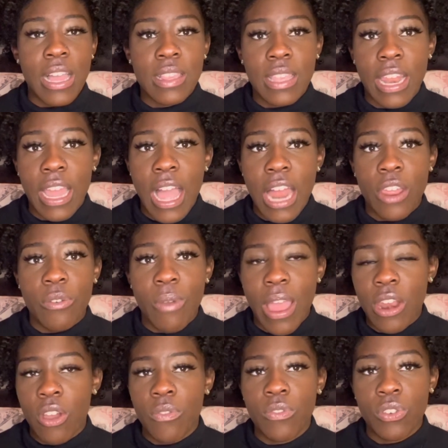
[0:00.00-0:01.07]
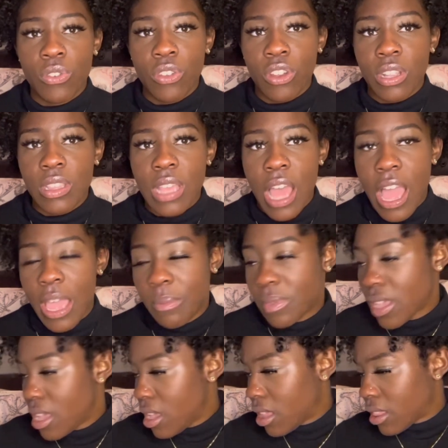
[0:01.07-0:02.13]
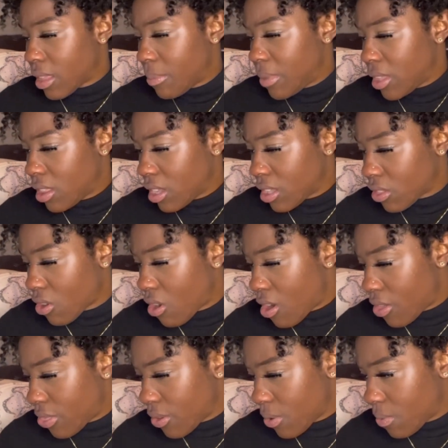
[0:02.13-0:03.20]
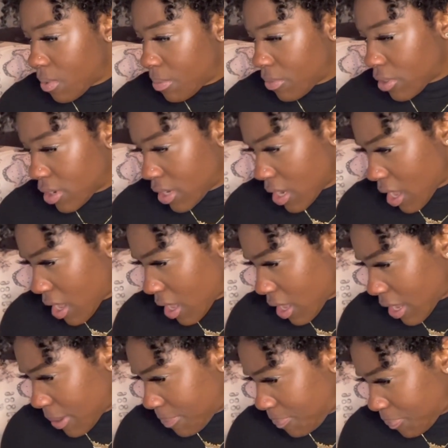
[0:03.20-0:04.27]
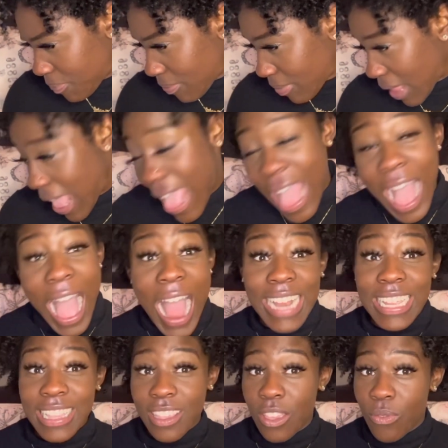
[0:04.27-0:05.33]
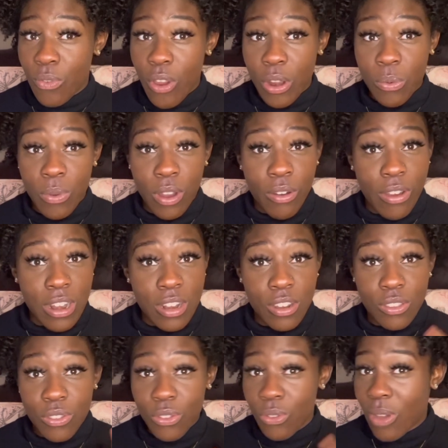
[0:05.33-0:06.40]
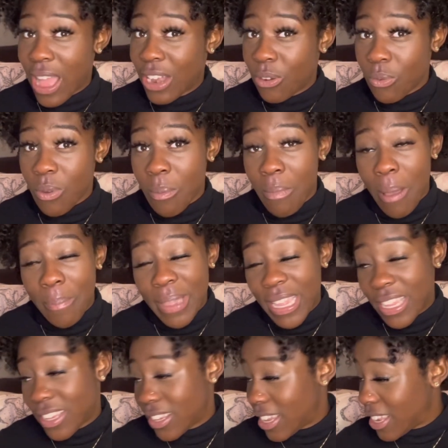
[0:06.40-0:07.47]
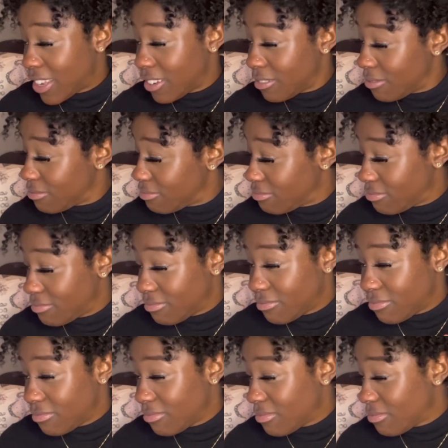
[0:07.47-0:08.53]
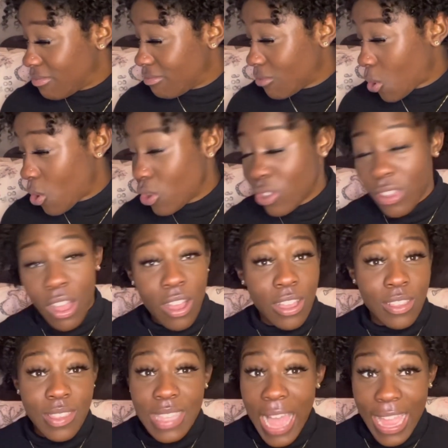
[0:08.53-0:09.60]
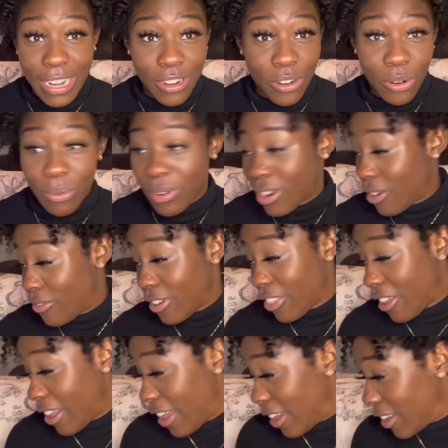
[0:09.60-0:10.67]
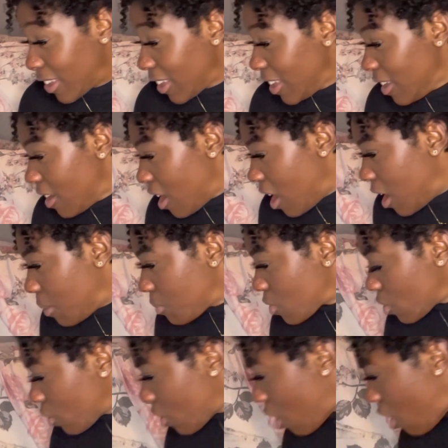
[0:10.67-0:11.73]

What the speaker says: said, I got it right off New York Times. Let me look at the author one more time. I need to give credit where credit is due. I don't want my page getting cited or whatever the heck. So the